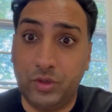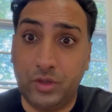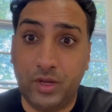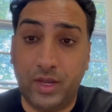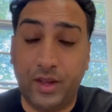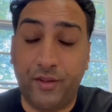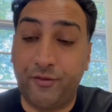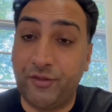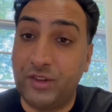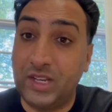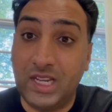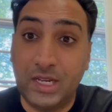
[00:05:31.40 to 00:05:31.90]

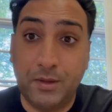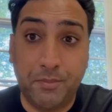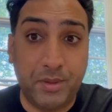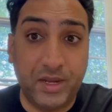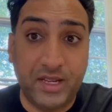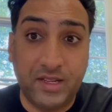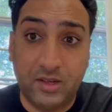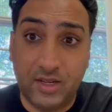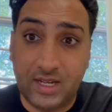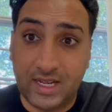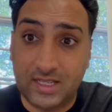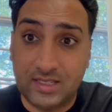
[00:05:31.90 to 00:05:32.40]
if need be,
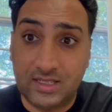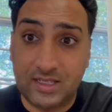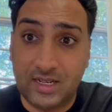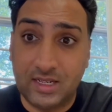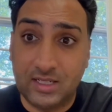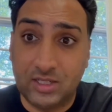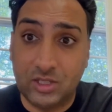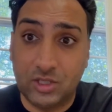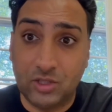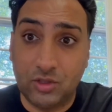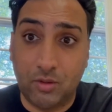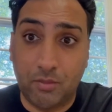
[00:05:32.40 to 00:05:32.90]
you get
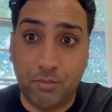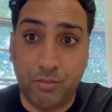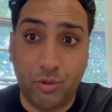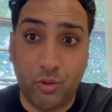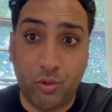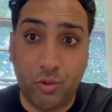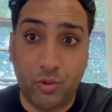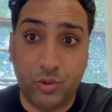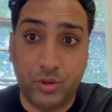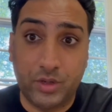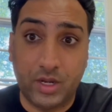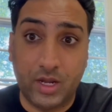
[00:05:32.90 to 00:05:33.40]
solicitors on
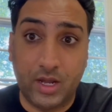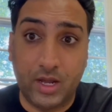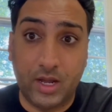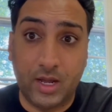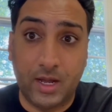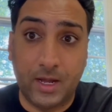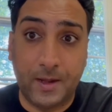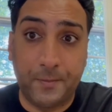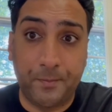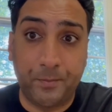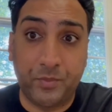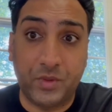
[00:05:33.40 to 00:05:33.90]
board,
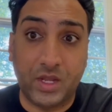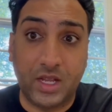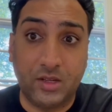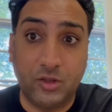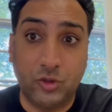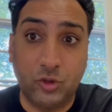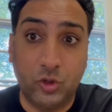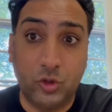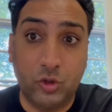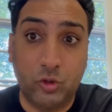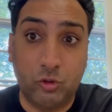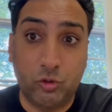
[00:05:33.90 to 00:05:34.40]

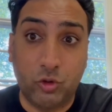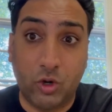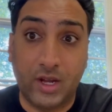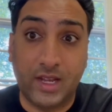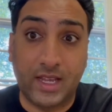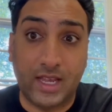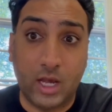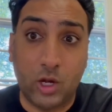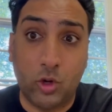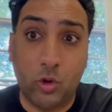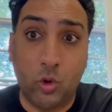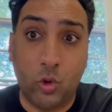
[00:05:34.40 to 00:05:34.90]
and you try and
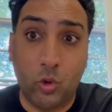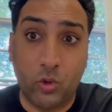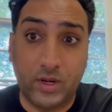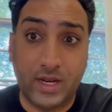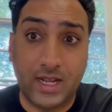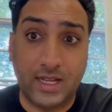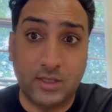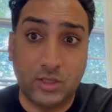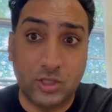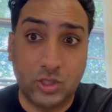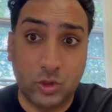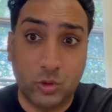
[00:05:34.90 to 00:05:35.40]
get a court
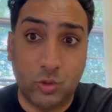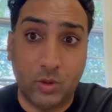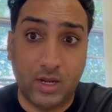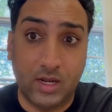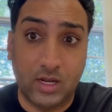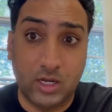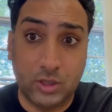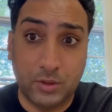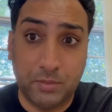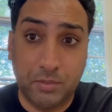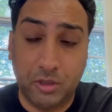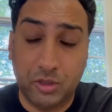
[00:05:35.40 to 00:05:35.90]
date as
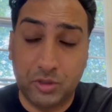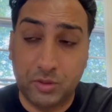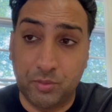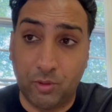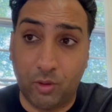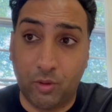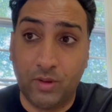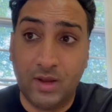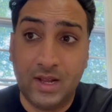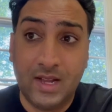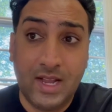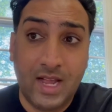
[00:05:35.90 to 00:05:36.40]
quickly as
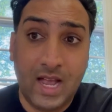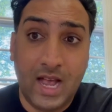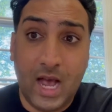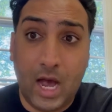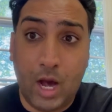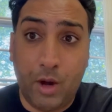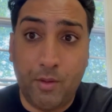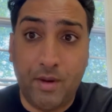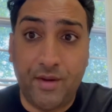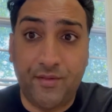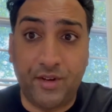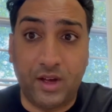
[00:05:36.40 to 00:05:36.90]
possible.
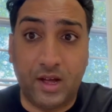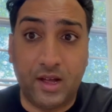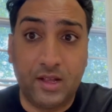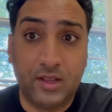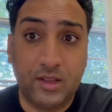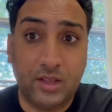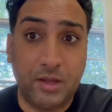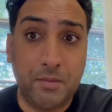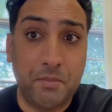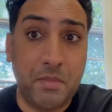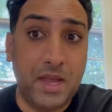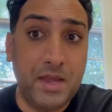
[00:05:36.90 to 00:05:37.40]
However,
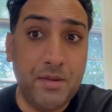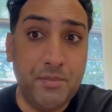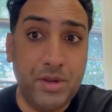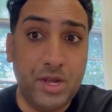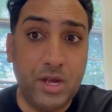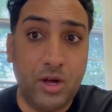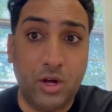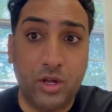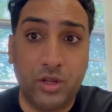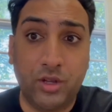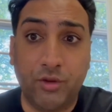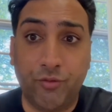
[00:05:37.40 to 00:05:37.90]
there may
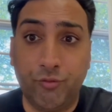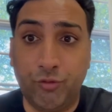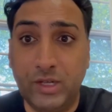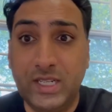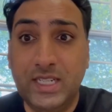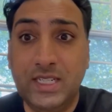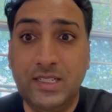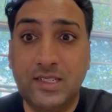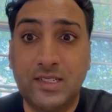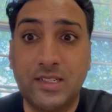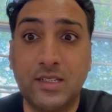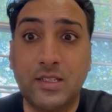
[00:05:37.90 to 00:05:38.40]
be other
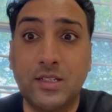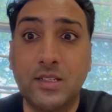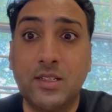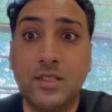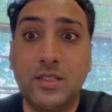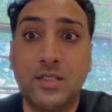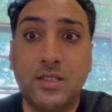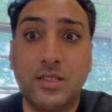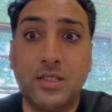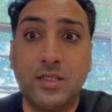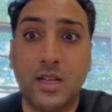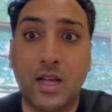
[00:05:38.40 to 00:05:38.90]

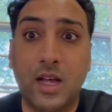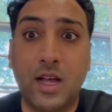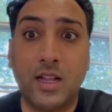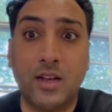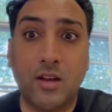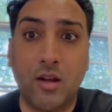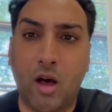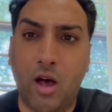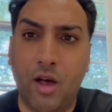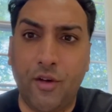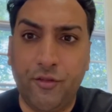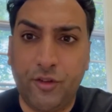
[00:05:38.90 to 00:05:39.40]
reasons,
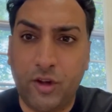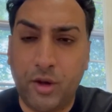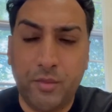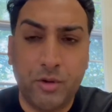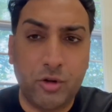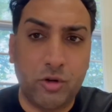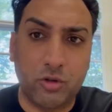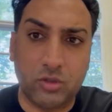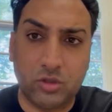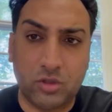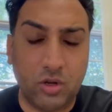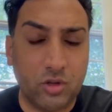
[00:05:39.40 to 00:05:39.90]
and I've come
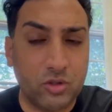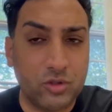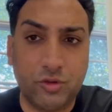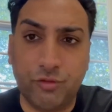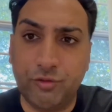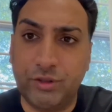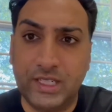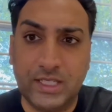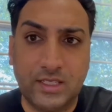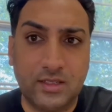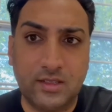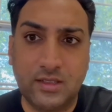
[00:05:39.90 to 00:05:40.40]
across lots of
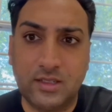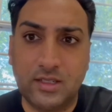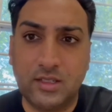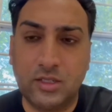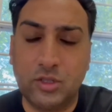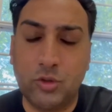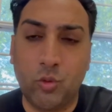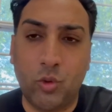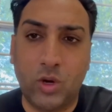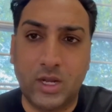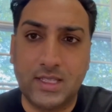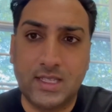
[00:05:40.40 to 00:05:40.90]
reasons as
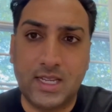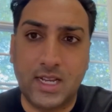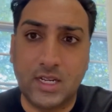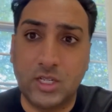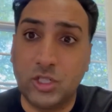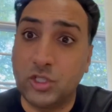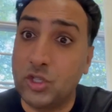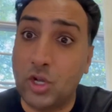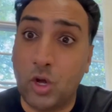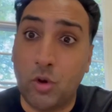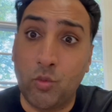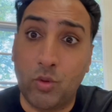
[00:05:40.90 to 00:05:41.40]
to why
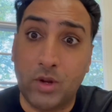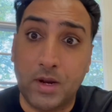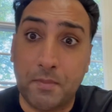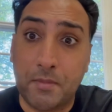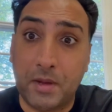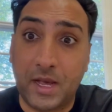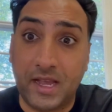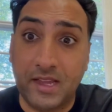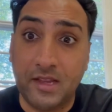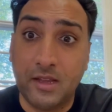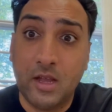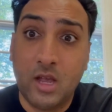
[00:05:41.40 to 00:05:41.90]
tenants don't want to
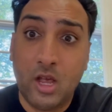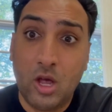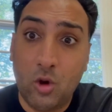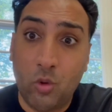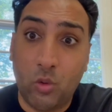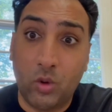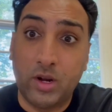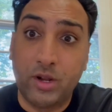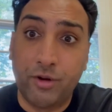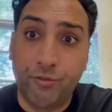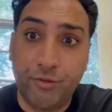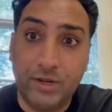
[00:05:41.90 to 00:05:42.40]
pay.
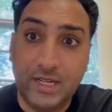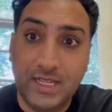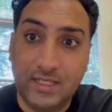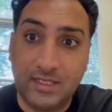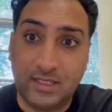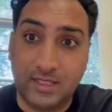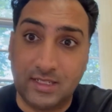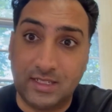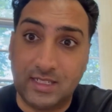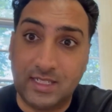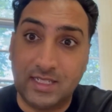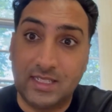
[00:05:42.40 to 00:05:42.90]
One of the
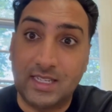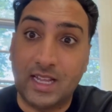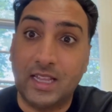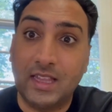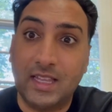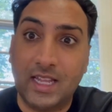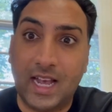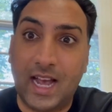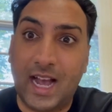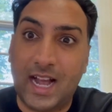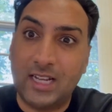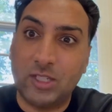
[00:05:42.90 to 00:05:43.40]
reasons is that
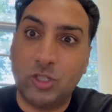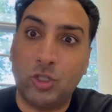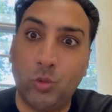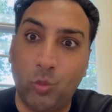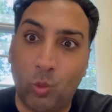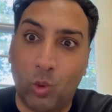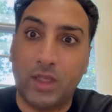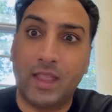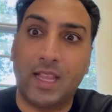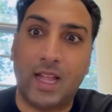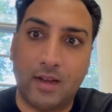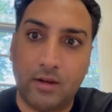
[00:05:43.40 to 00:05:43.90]
they actually
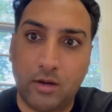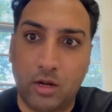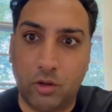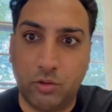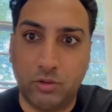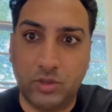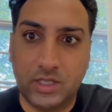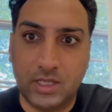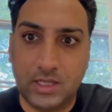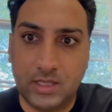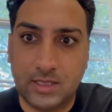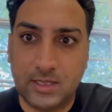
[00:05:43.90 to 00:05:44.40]
want that
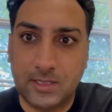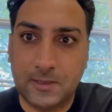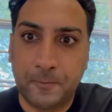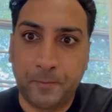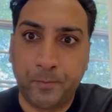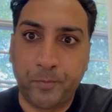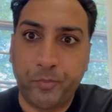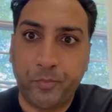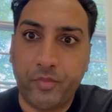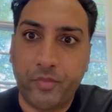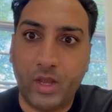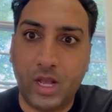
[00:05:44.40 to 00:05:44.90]
notice.
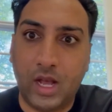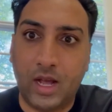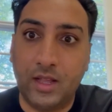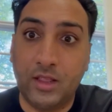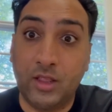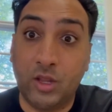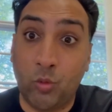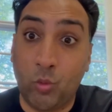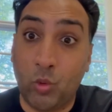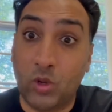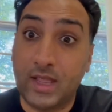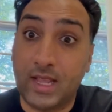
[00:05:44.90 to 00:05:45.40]

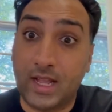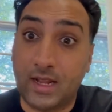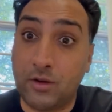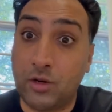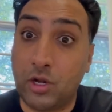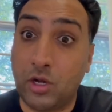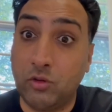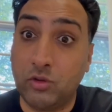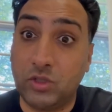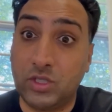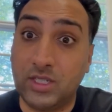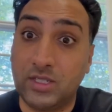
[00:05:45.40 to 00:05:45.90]
And they want that
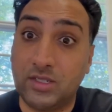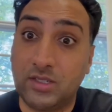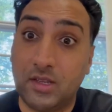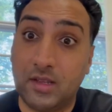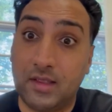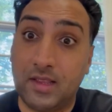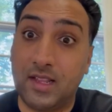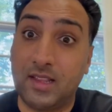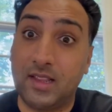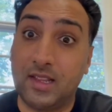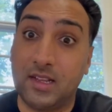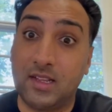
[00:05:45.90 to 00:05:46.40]
notice so
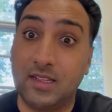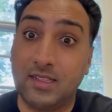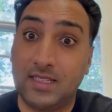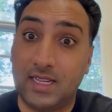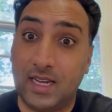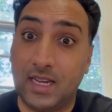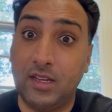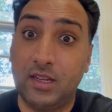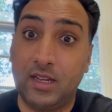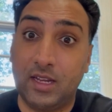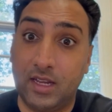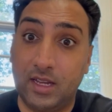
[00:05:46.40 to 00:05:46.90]
that they can
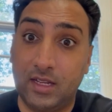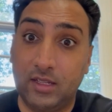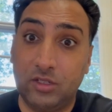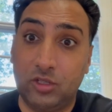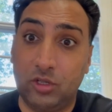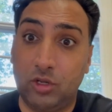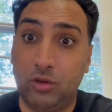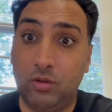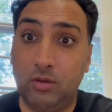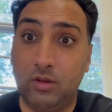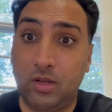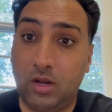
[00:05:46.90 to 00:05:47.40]
take it
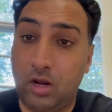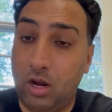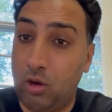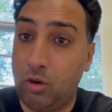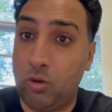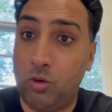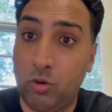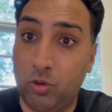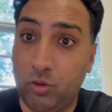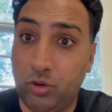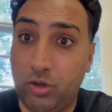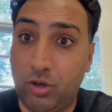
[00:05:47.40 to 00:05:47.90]
to the
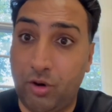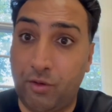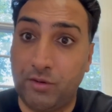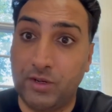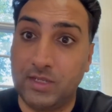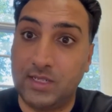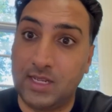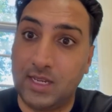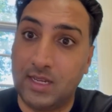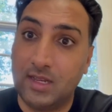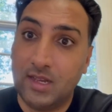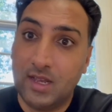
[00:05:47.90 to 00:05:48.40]
local
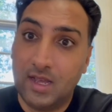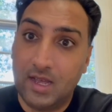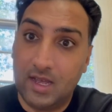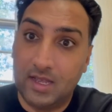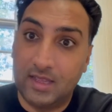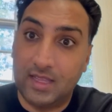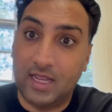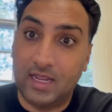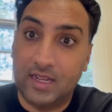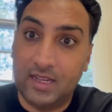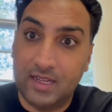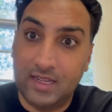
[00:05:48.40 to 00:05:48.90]
authority
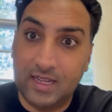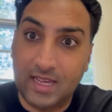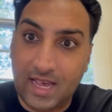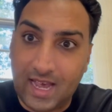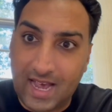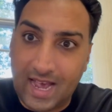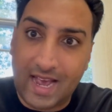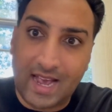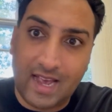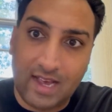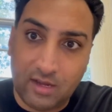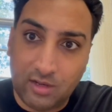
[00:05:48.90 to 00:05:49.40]
and they can get
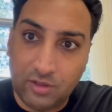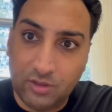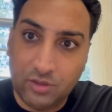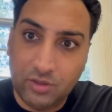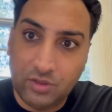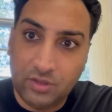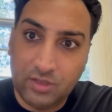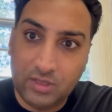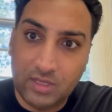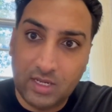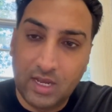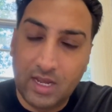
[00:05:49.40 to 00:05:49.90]

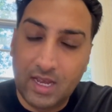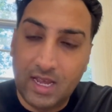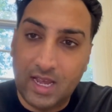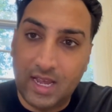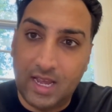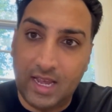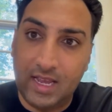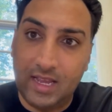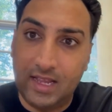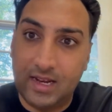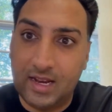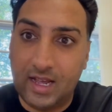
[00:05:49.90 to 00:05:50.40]
housed
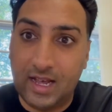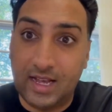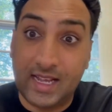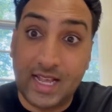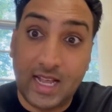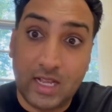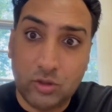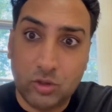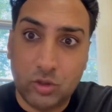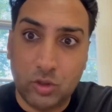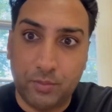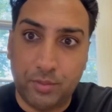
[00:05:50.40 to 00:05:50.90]
in a
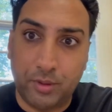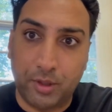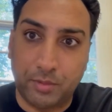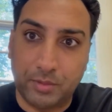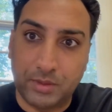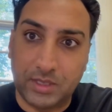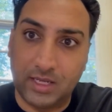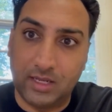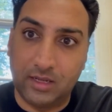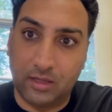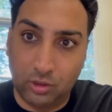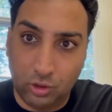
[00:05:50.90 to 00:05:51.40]
council
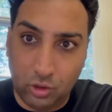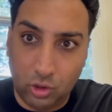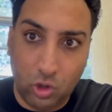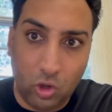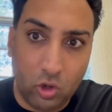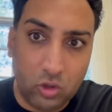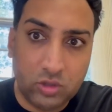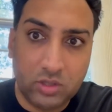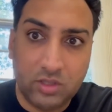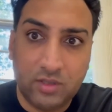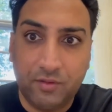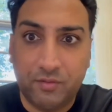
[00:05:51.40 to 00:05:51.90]
property.
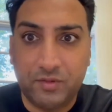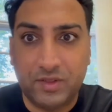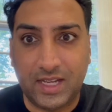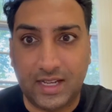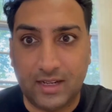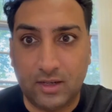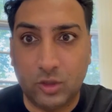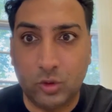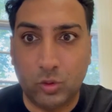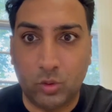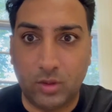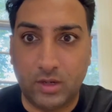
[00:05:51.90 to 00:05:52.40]
Lots of
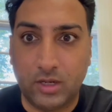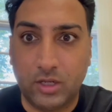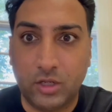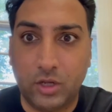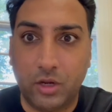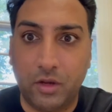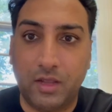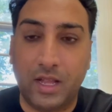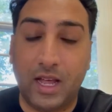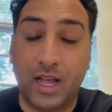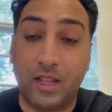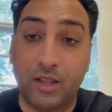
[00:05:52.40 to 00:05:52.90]
tenants want to
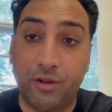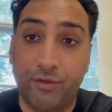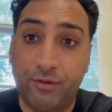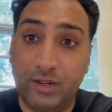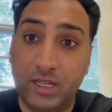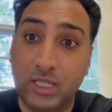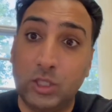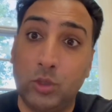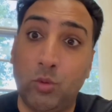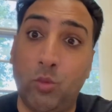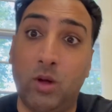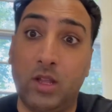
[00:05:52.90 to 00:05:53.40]
do that, and the
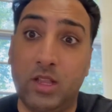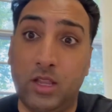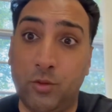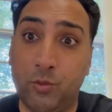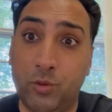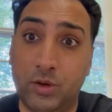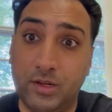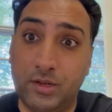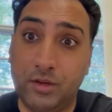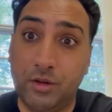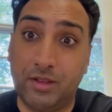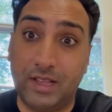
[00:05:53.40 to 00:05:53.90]
reason why they
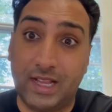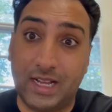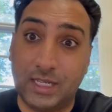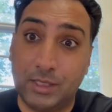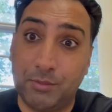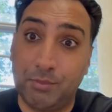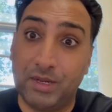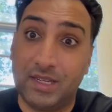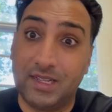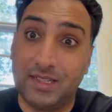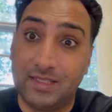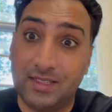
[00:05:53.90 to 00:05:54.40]
want to do that is
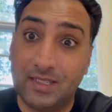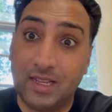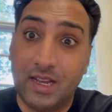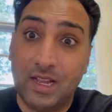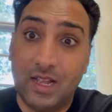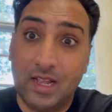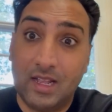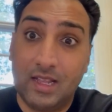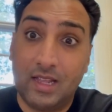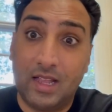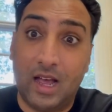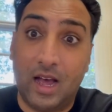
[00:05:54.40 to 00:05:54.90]
because
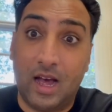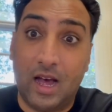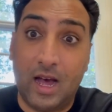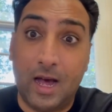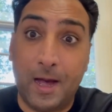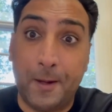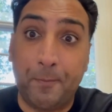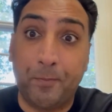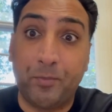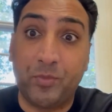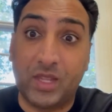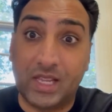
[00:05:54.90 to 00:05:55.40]

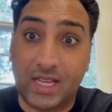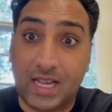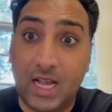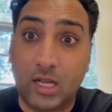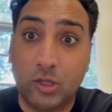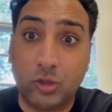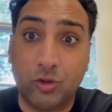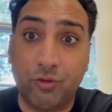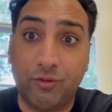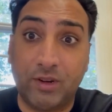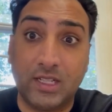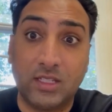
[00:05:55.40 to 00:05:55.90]
the
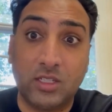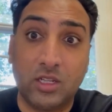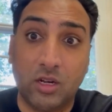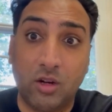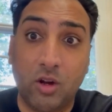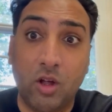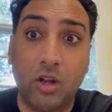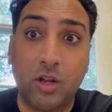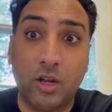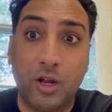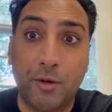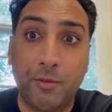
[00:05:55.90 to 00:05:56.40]
council rent's a
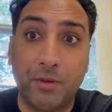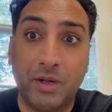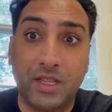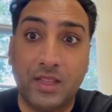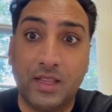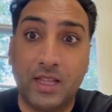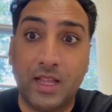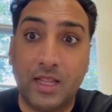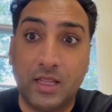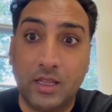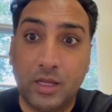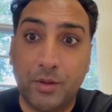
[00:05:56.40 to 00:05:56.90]
lot lower
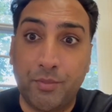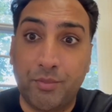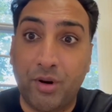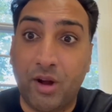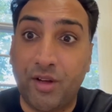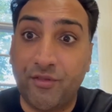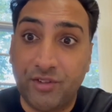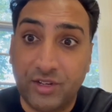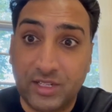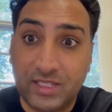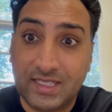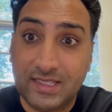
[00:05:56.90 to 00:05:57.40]
than the
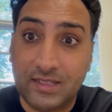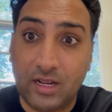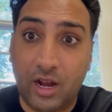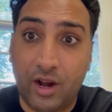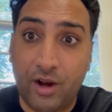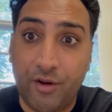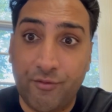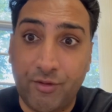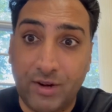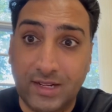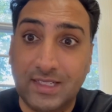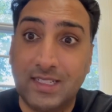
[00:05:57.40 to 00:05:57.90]
private
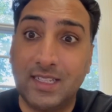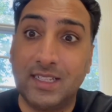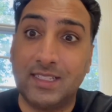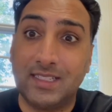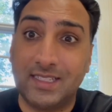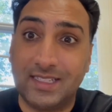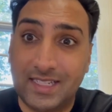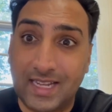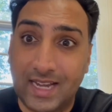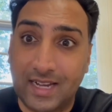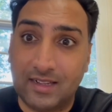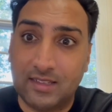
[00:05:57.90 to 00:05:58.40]
rented
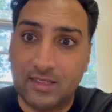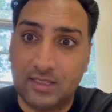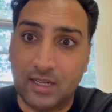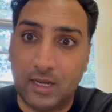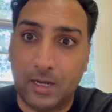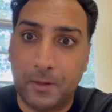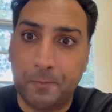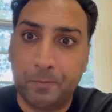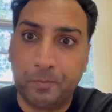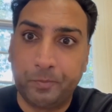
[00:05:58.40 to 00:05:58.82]
sector.